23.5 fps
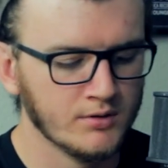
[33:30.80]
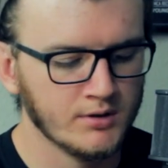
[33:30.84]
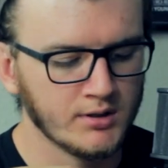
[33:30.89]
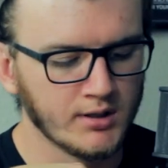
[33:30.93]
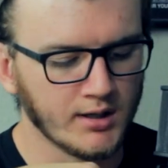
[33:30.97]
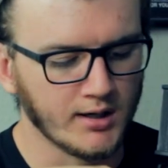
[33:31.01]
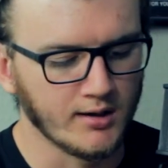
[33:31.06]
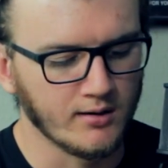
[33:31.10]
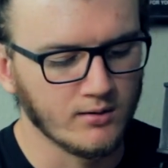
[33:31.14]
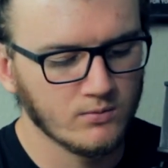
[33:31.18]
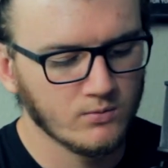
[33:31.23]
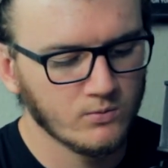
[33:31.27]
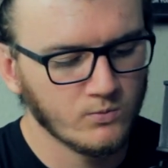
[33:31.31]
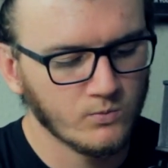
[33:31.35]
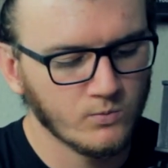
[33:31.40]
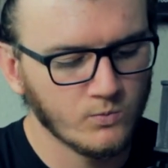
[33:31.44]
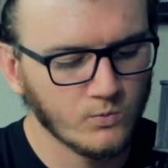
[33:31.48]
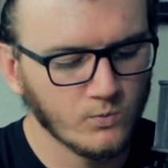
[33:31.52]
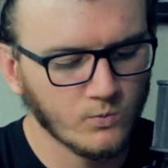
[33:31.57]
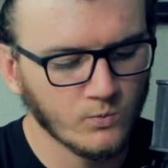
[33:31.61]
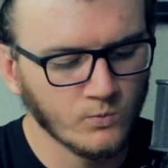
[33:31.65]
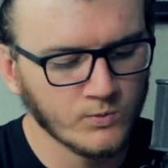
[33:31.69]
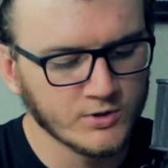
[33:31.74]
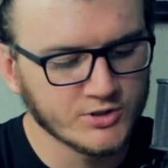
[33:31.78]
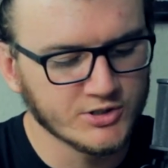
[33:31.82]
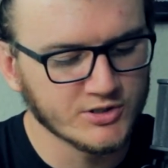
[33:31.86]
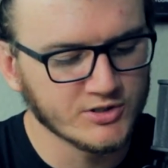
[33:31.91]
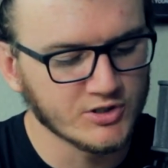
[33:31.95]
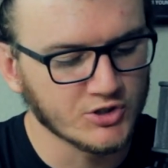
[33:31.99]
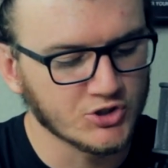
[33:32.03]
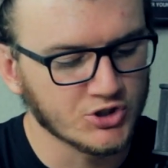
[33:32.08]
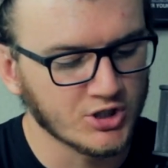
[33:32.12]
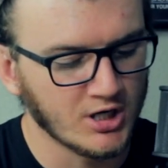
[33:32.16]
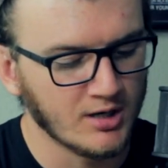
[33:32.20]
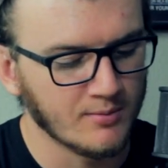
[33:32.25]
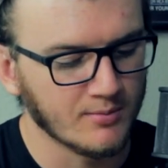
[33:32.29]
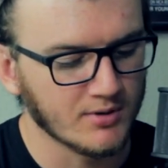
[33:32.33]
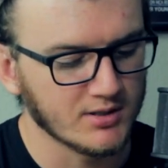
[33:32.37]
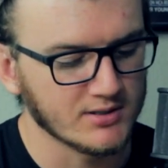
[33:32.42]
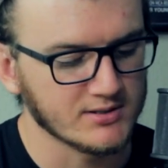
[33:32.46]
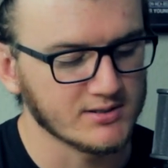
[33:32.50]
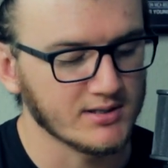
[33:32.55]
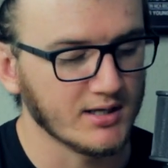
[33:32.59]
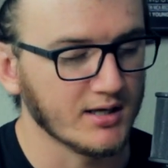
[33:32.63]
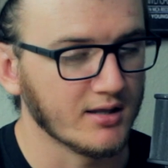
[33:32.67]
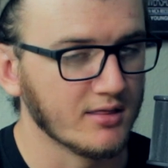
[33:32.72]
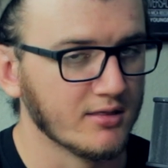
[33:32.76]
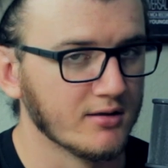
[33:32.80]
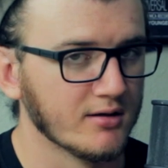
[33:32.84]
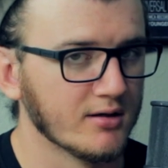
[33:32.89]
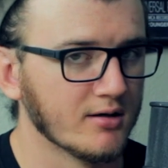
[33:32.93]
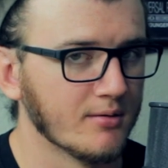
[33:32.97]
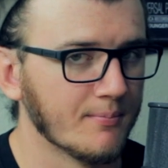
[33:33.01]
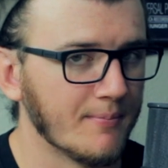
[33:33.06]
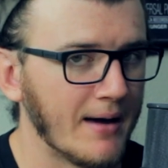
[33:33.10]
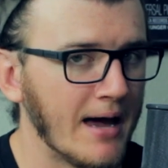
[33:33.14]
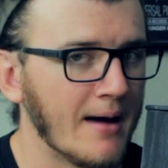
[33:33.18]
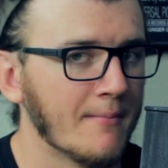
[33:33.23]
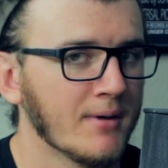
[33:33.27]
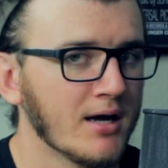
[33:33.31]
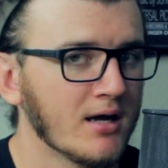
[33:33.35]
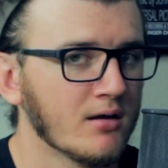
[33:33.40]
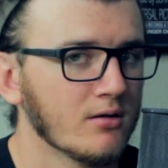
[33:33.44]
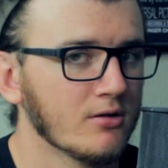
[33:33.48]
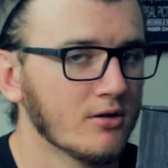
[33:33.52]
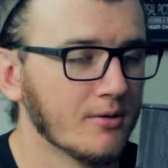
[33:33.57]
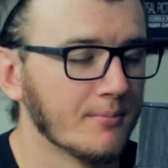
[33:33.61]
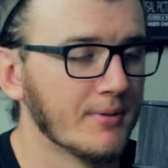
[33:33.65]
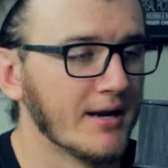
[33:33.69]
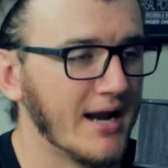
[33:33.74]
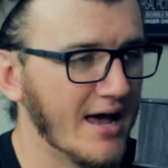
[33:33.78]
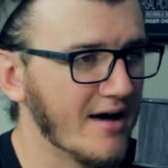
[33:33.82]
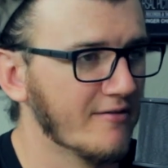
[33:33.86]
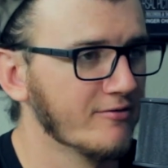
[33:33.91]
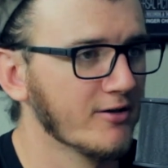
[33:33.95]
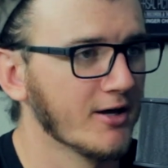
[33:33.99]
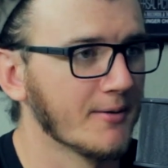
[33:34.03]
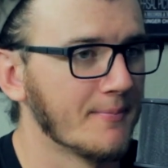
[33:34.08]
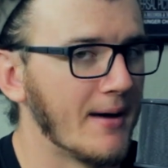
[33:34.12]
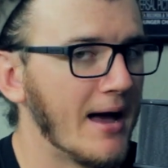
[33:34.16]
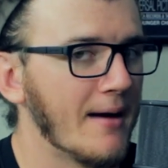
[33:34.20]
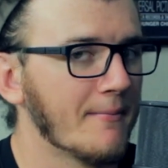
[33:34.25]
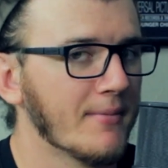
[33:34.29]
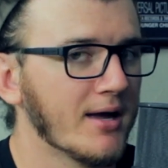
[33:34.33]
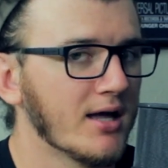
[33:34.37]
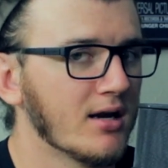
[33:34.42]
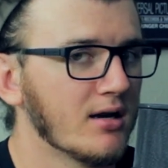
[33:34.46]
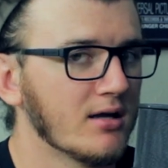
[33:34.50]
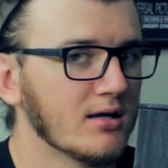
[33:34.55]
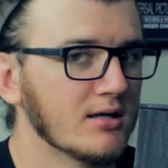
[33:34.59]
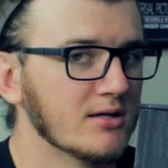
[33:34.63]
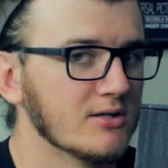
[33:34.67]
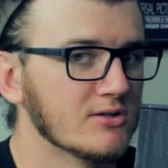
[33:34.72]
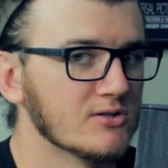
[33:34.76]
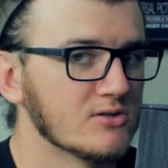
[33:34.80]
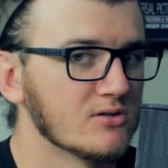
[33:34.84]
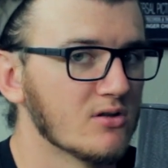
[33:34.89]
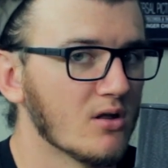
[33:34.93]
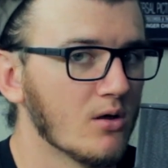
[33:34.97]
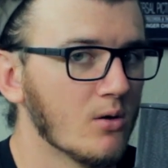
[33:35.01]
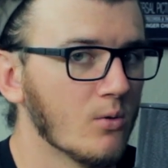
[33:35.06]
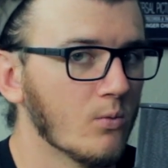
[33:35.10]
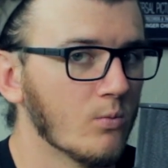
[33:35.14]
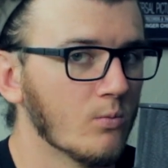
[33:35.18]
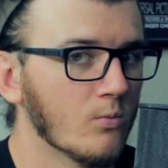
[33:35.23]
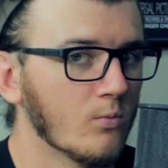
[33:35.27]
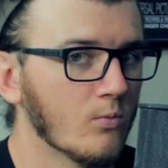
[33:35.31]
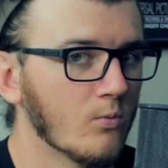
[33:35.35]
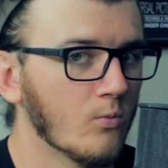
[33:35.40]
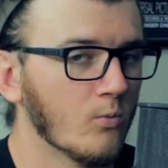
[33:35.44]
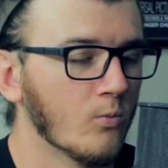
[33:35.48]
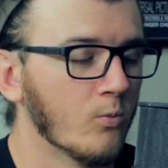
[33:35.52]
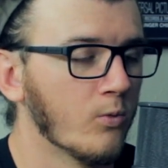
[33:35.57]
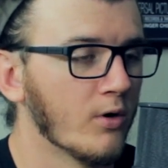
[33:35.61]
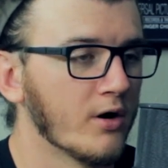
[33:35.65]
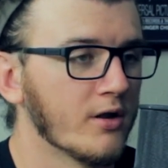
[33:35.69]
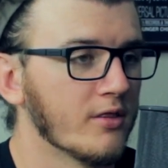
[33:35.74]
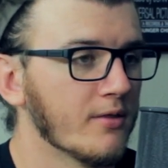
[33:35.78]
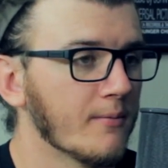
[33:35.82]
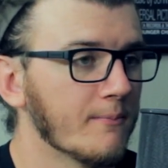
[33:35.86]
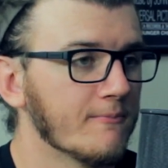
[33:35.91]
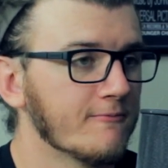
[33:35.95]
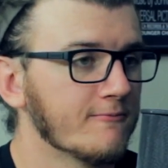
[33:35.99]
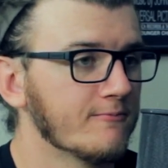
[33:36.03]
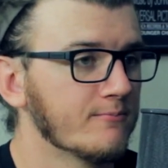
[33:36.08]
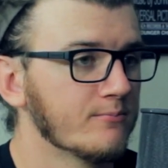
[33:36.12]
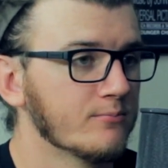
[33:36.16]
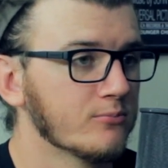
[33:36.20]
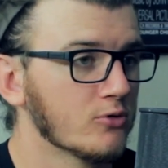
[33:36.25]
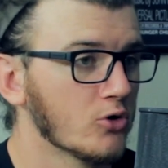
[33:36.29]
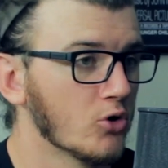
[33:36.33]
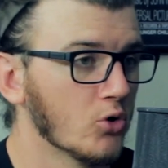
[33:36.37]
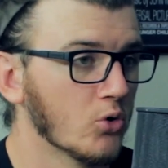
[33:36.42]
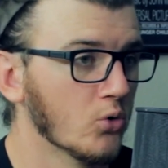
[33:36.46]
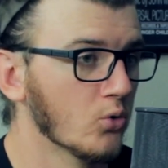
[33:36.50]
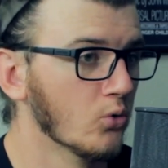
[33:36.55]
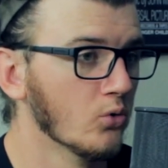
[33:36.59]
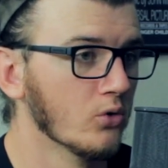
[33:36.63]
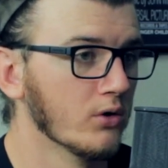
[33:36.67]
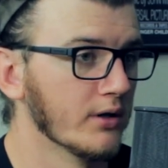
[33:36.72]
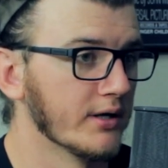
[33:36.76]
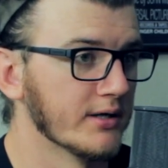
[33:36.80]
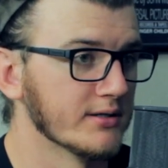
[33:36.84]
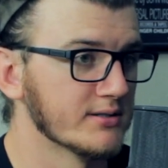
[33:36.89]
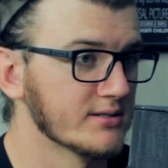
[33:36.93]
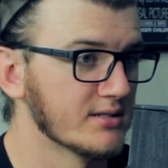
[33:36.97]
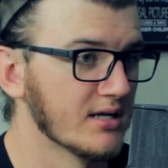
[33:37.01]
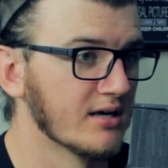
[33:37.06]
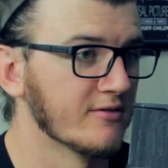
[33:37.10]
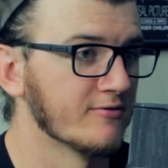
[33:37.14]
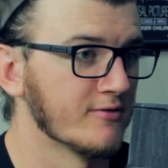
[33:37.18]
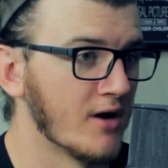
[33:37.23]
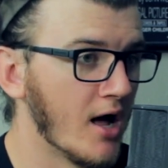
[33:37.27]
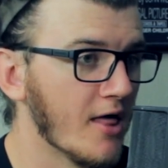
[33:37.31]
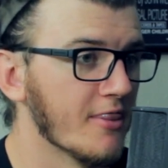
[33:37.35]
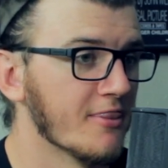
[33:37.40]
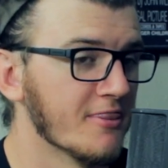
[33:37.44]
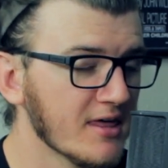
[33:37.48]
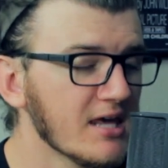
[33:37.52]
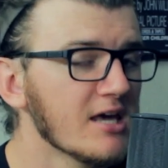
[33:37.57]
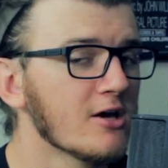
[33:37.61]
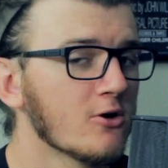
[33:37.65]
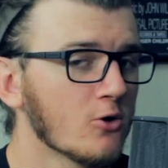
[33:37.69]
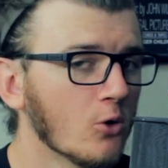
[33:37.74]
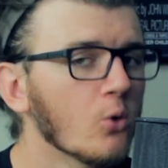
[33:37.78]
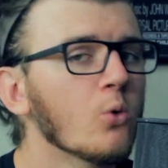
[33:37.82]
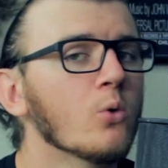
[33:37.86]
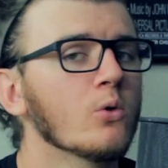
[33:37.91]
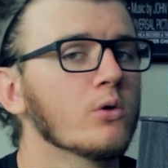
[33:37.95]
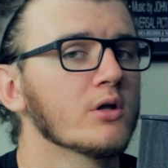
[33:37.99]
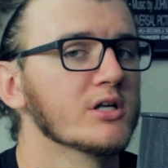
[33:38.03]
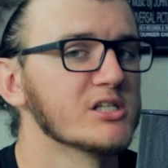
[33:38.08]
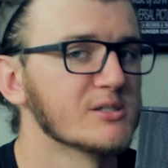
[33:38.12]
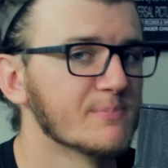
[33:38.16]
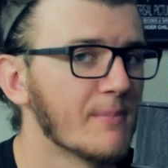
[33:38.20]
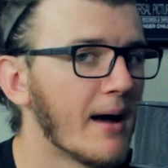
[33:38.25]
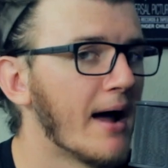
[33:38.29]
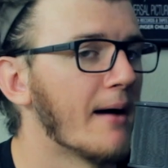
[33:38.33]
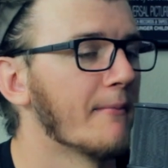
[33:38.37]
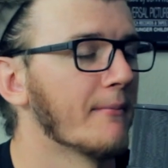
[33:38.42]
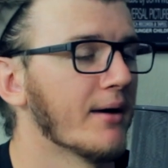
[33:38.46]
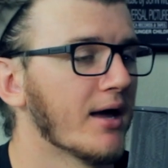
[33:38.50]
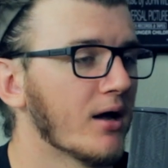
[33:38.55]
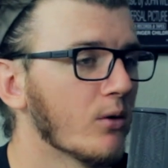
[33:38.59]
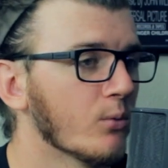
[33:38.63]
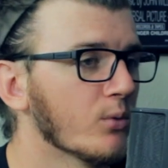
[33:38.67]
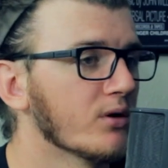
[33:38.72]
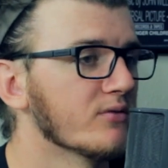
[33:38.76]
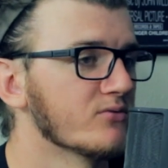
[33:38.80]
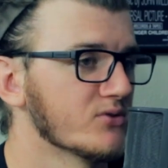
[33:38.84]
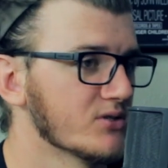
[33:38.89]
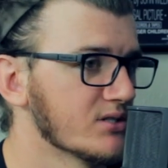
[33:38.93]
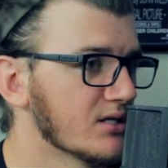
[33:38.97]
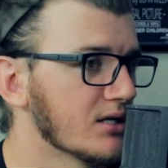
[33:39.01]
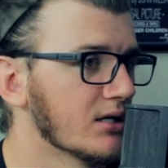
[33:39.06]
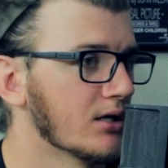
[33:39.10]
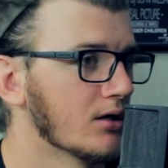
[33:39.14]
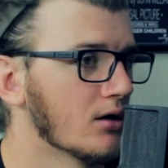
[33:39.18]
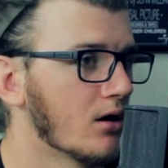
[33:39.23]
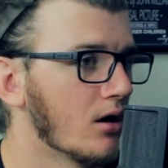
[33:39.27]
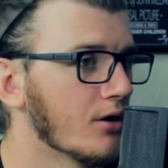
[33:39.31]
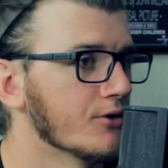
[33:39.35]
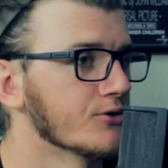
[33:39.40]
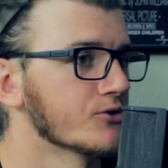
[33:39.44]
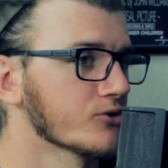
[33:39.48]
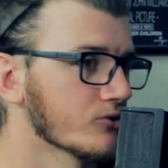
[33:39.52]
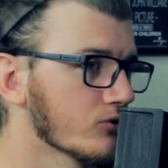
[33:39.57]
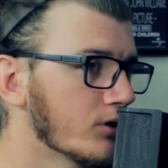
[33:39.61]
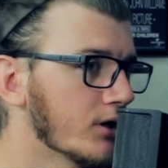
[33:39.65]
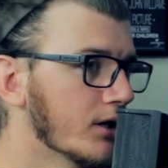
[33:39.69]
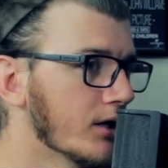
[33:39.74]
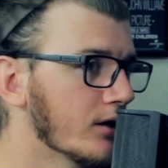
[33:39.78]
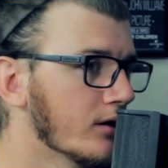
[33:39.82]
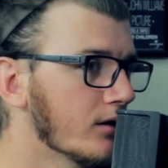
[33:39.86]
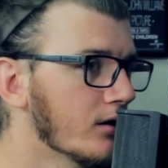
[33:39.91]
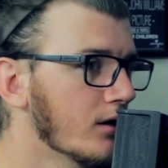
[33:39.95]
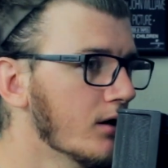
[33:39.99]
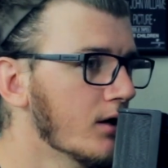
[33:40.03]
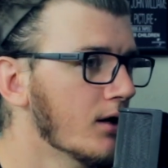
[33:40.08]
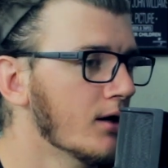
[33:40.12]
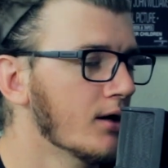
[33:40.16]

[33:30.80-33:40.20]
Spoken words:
Yeah. Which is a shame because, like, the Ben Affleck Batman is one of the coolest, if not the coolest Batman we've seen on screen.